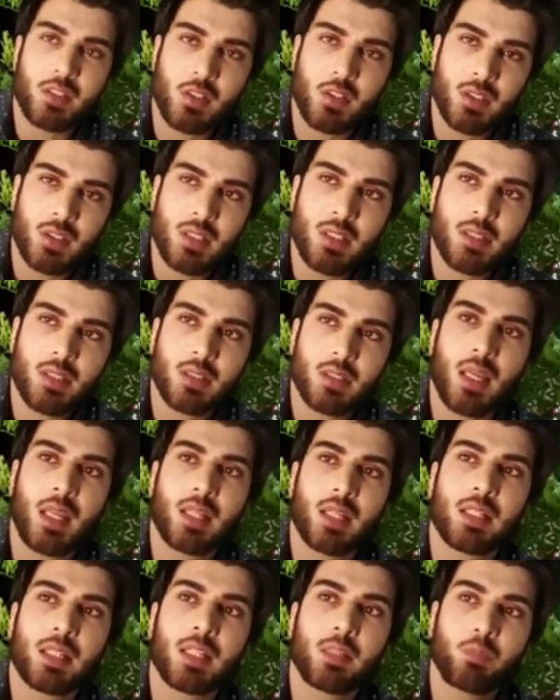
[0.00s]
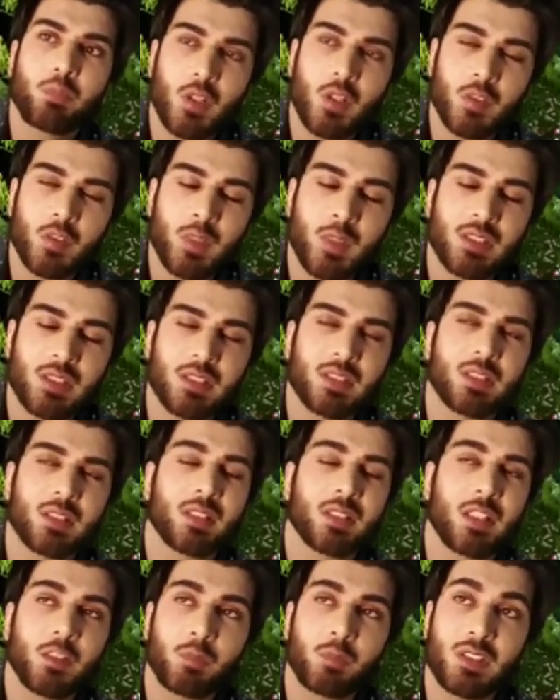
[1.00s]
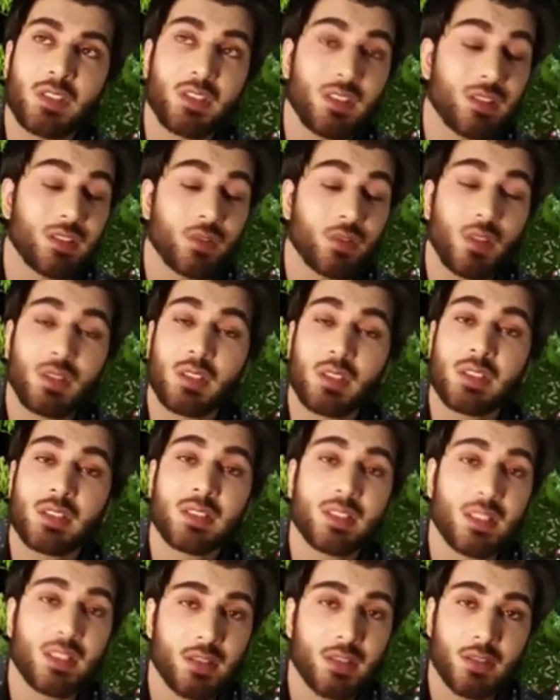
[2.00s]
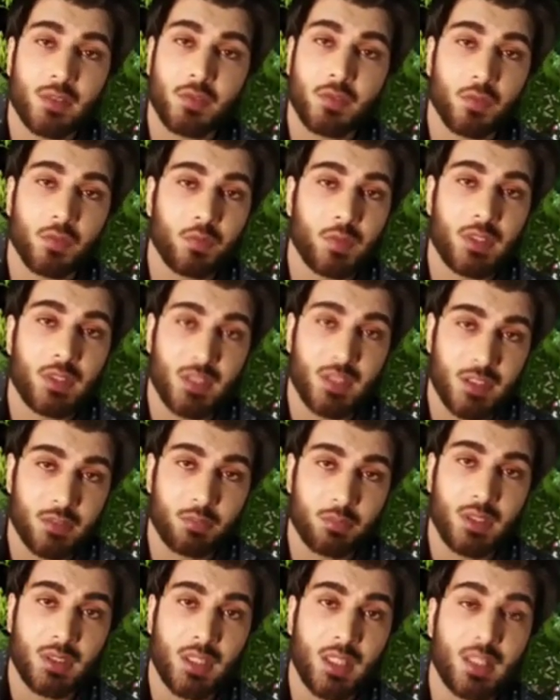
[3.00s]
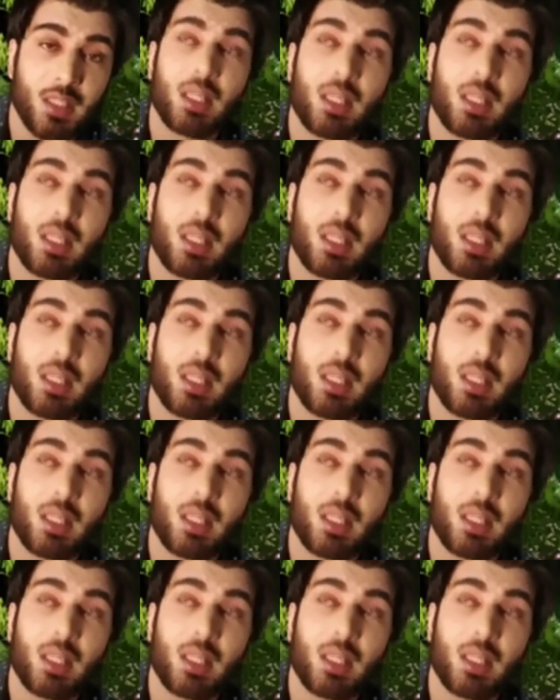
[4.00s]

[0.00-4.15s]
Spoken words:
messages and inbox messages and direct messages. It's not insensitive of me, trust me.